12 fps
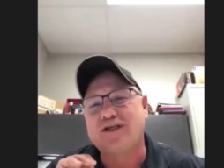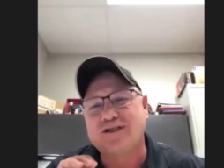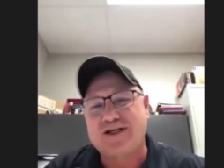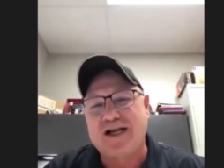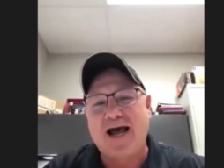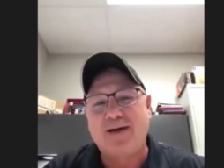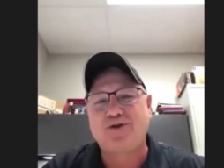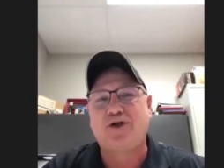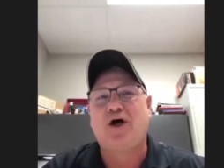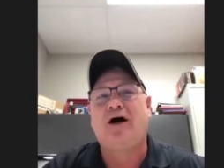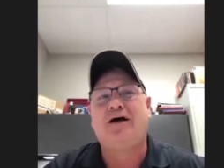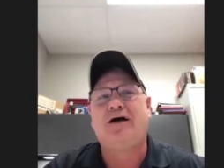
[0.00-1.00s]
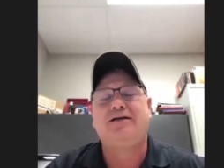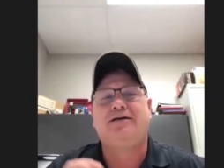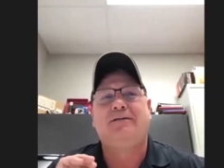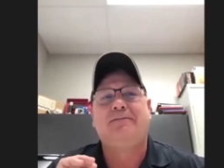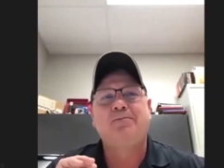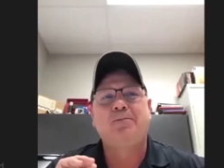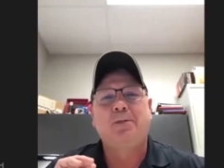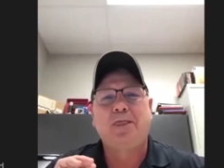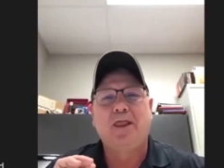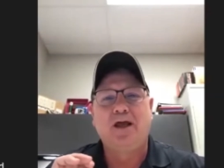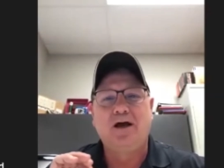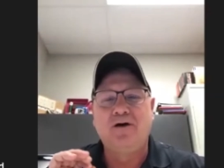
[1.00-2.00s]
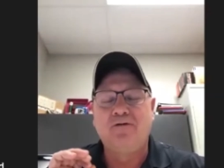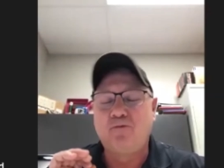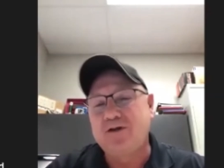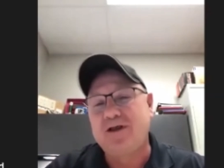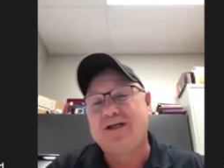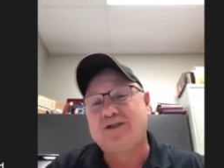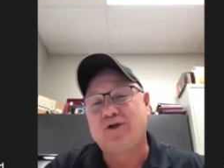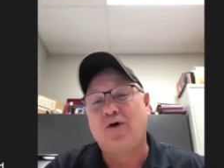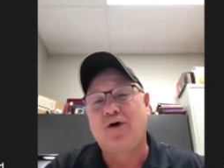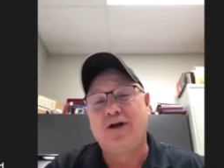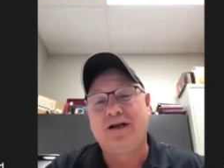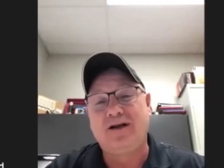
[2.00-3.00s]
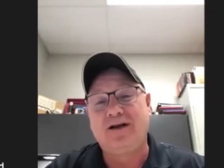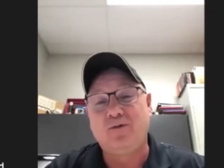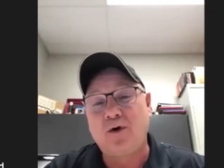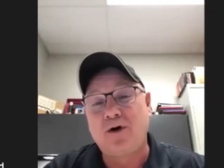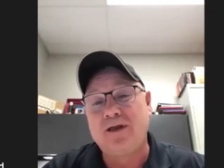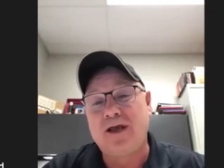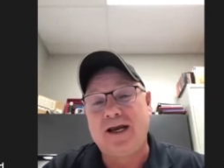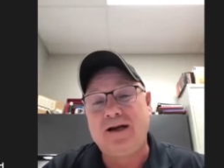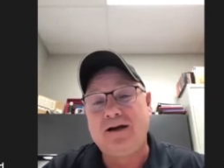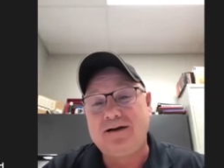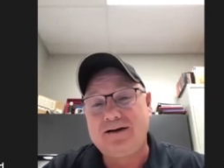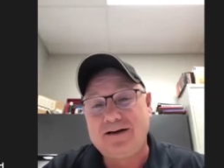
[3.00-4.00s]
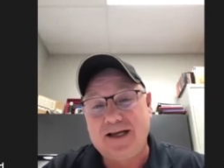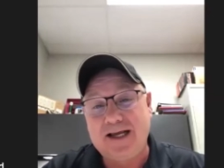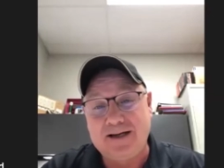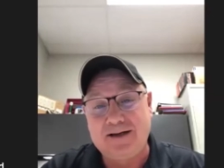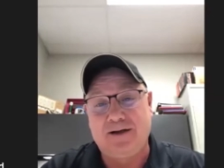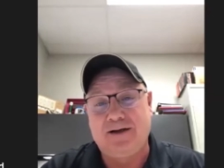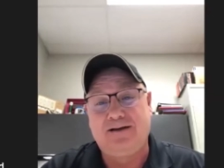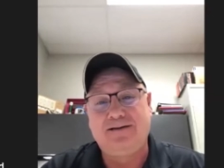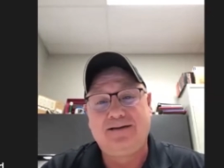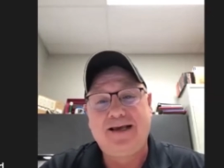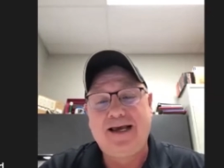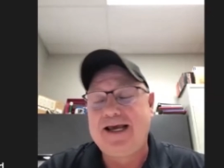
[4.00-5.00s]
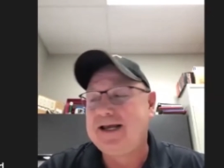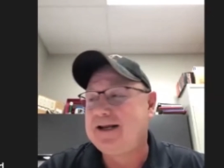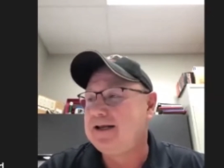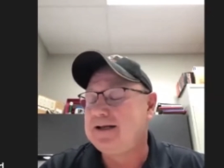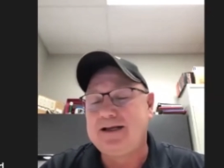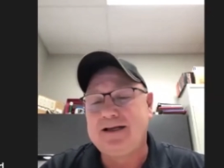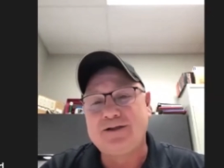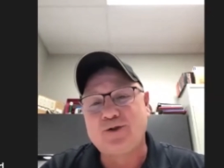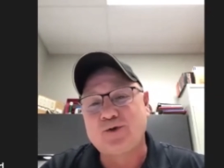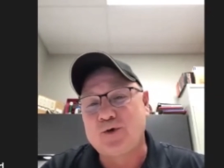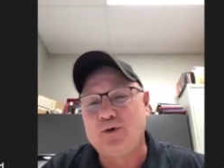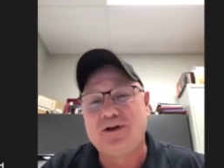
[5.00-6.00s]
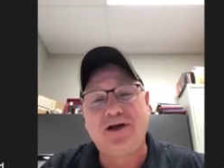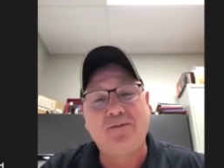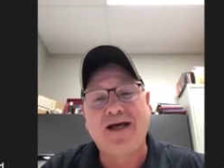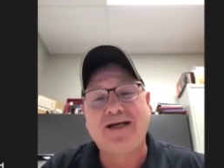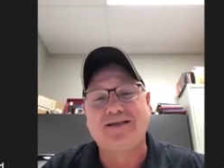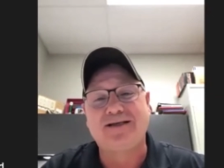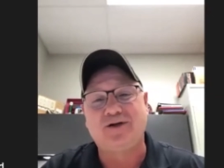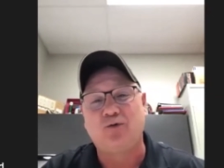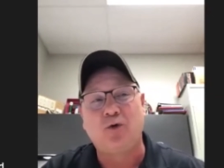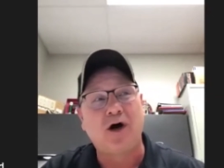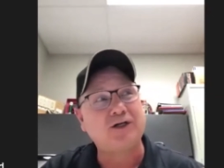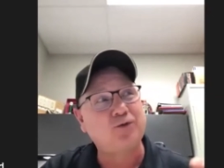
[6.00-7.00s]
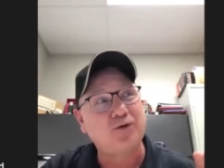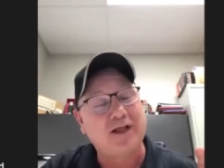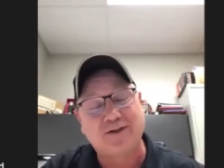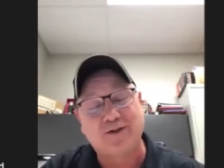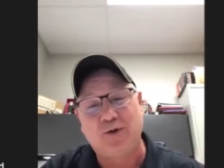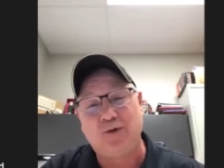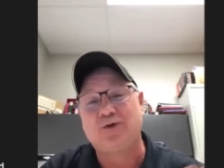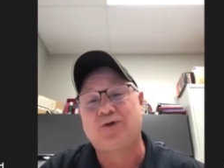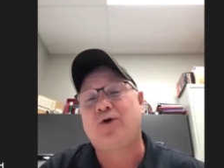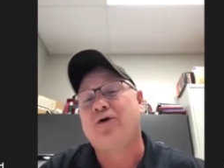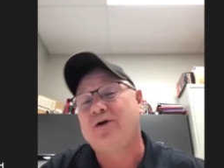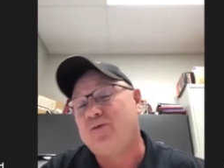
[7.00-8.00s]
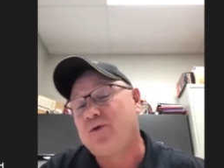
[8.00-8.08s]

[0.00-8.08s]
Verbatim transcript: a snapshot of, of where they started and where they ended. And it is truly amazing to watch where that student started and